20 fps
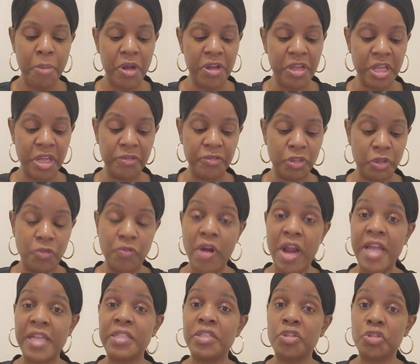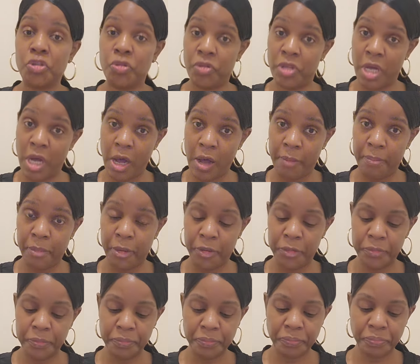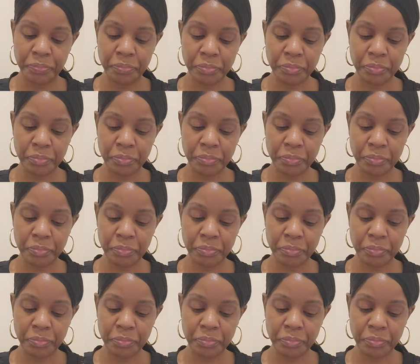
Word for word: but gives grace to the humble.